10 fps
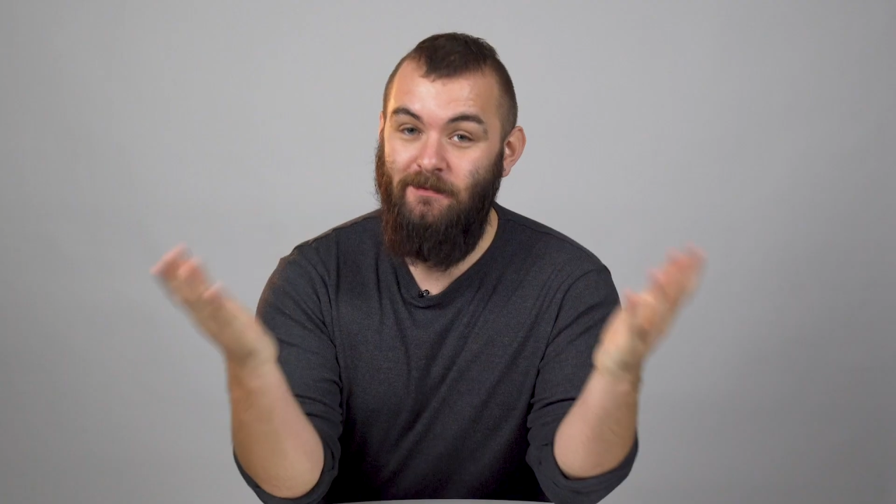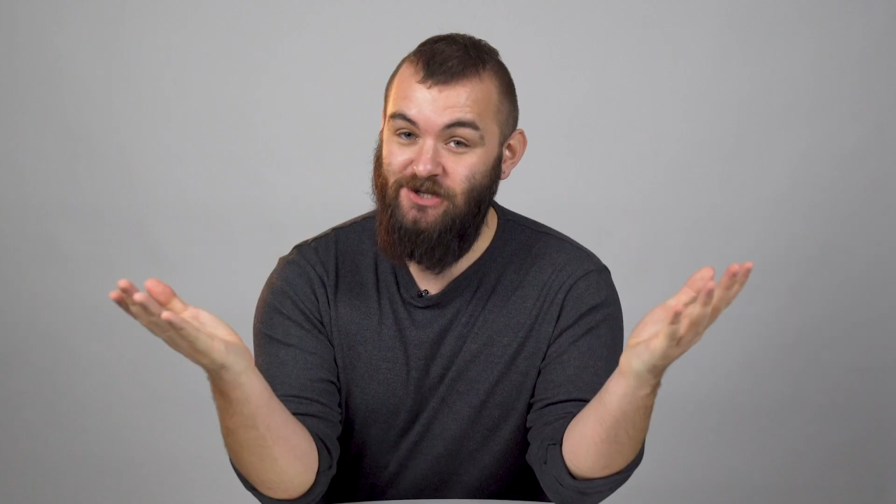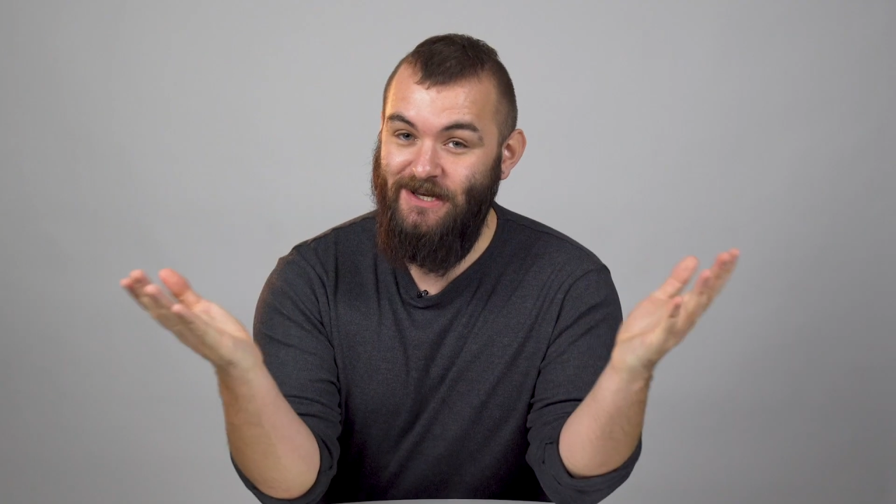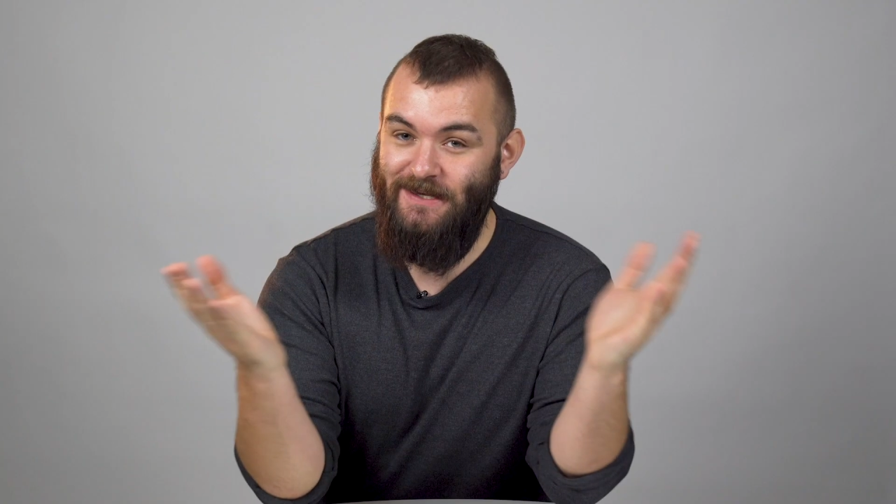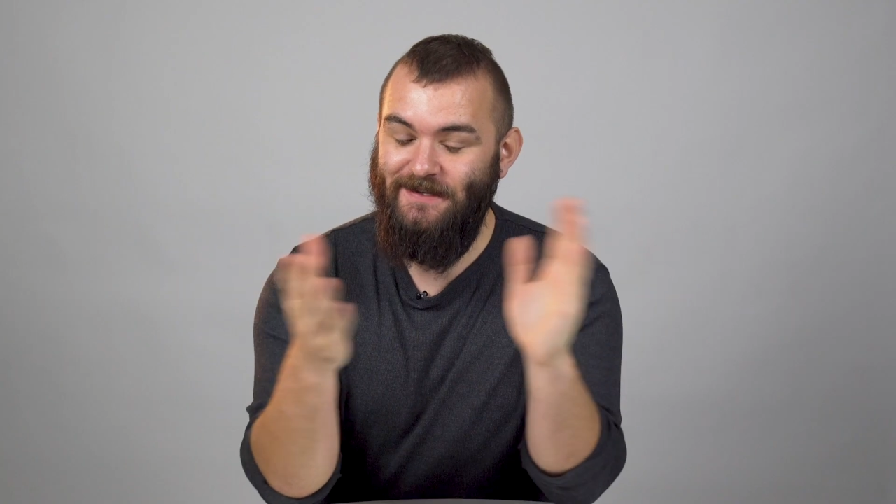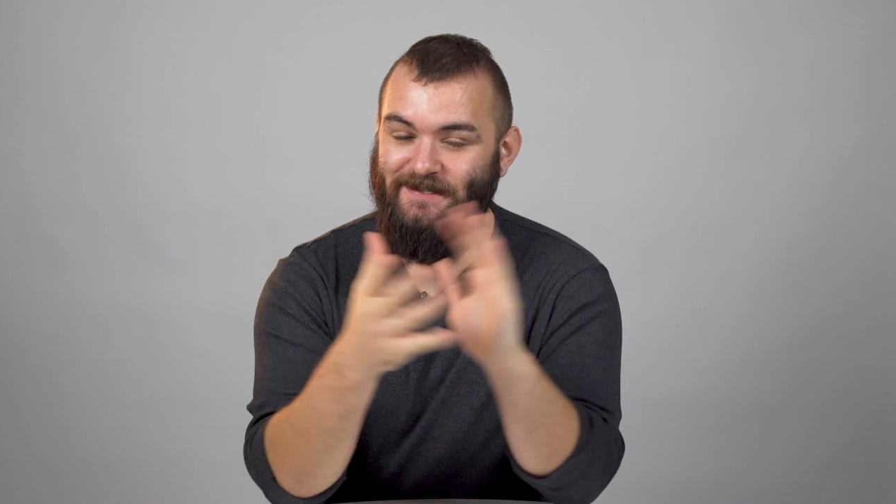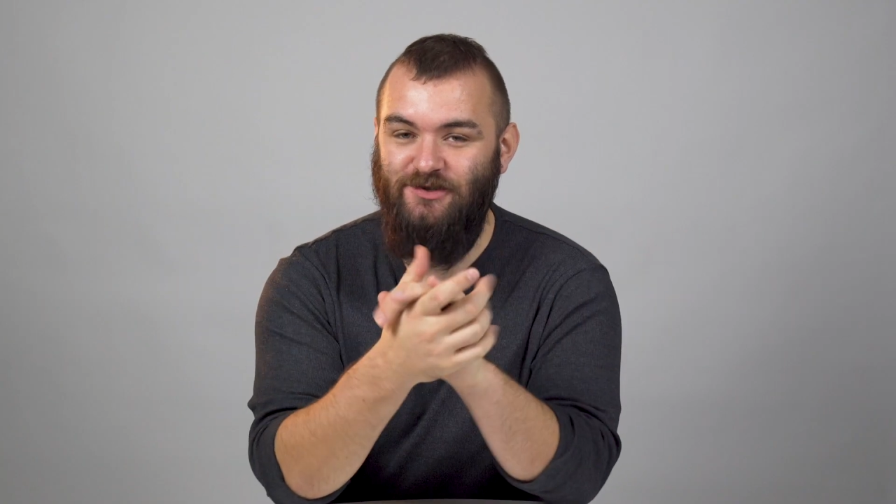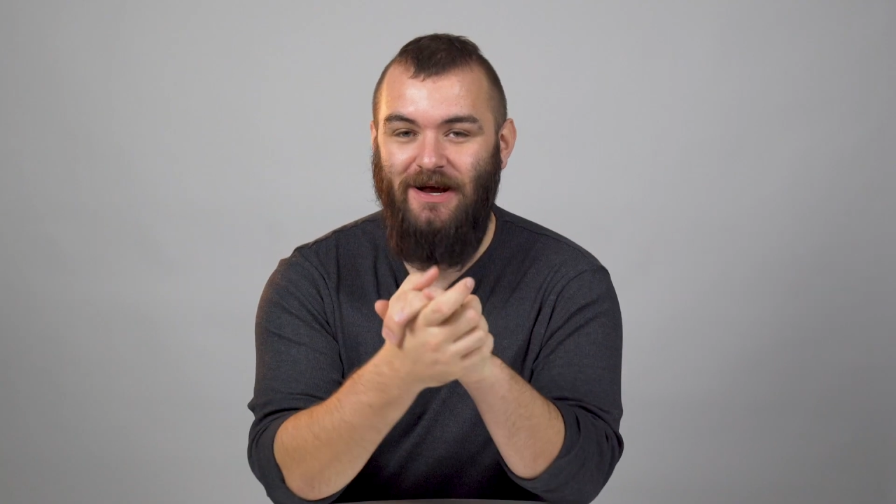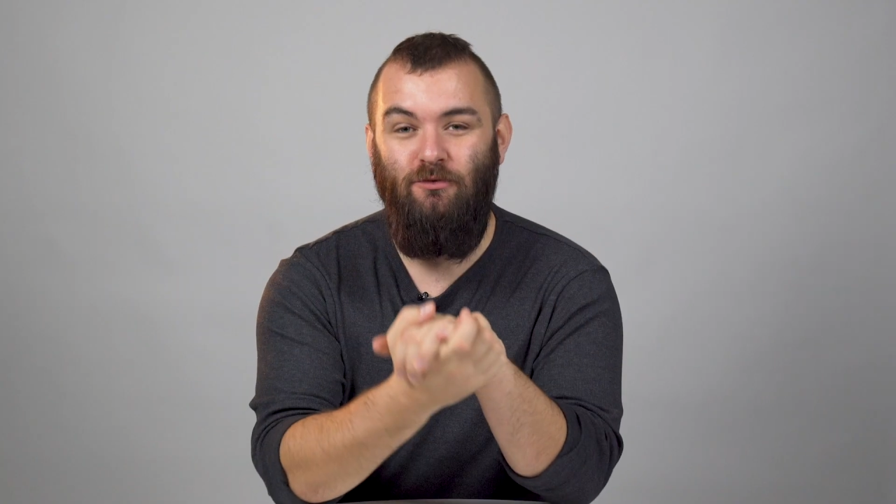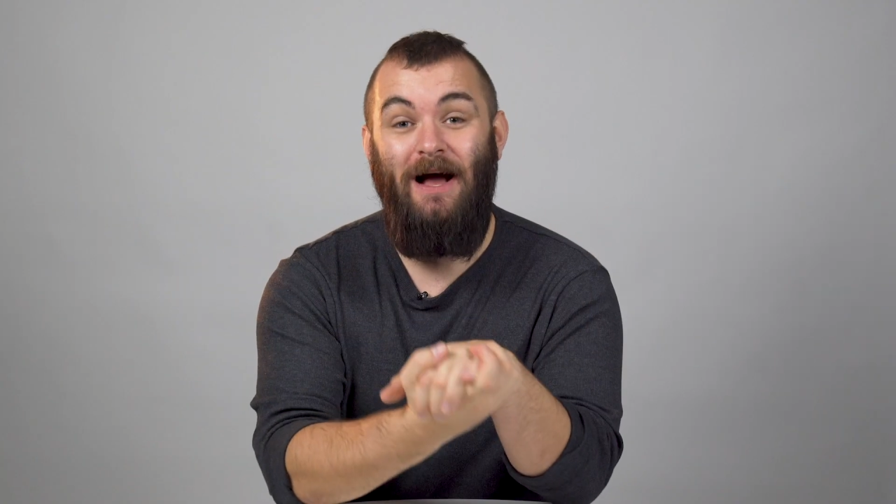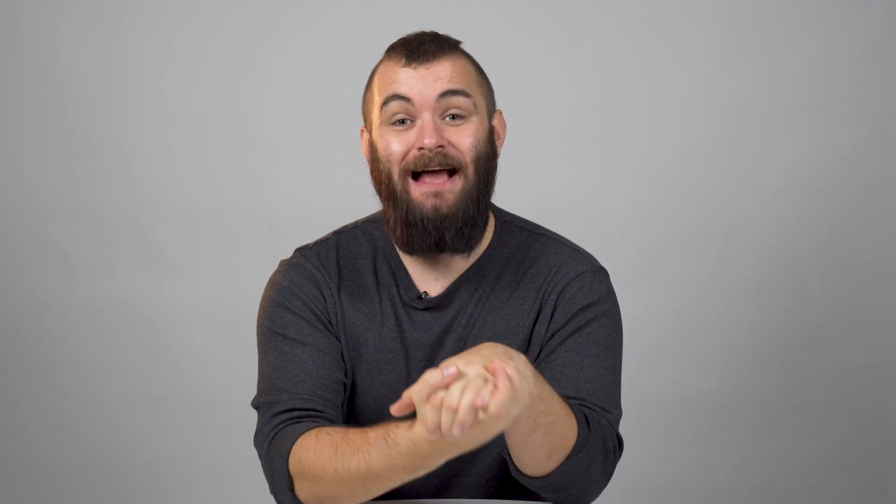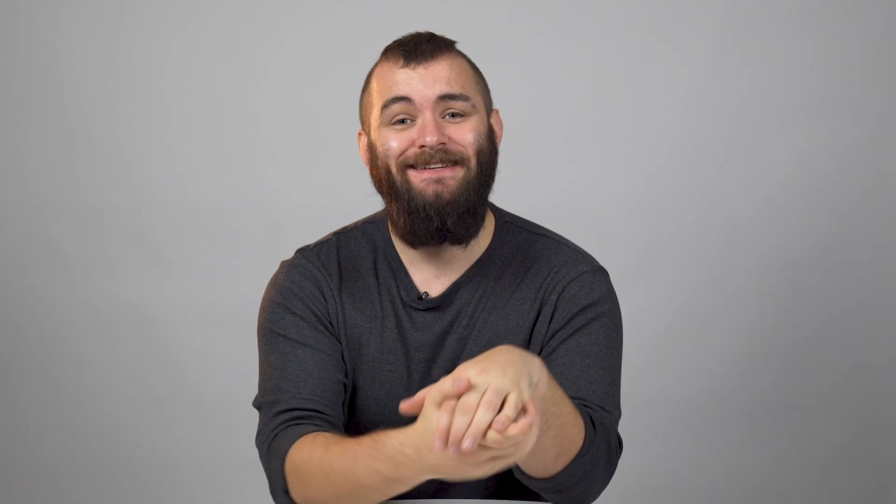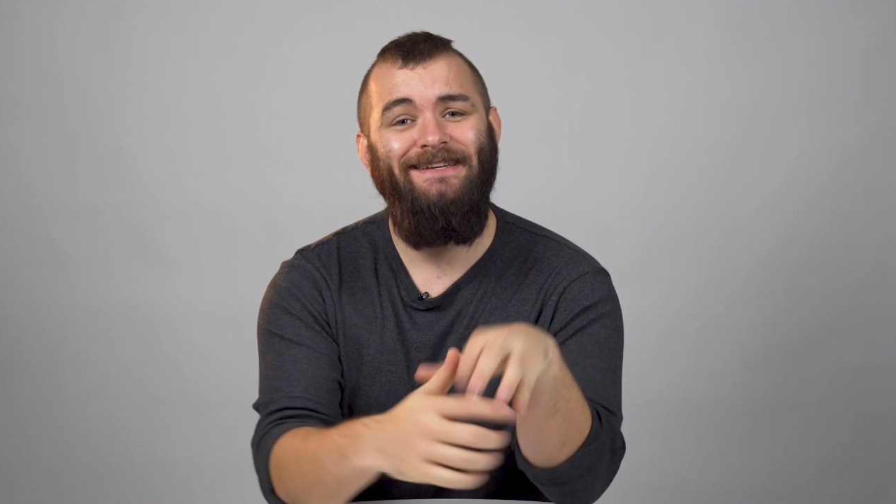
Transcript: I'm Jake, this is Travel Hacks,